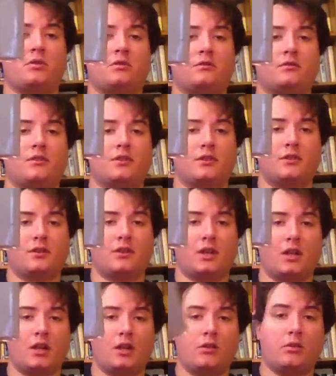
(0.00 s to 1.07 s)
We'll
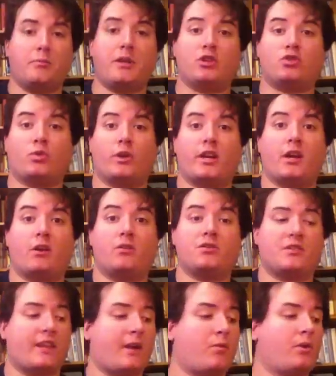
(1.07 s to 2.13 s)
be at $20
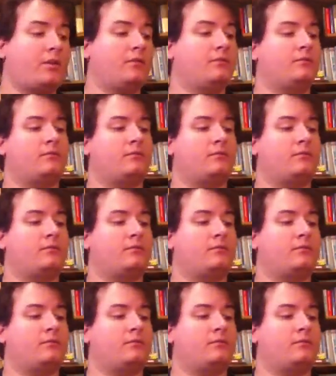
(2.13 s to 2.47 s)
on that one.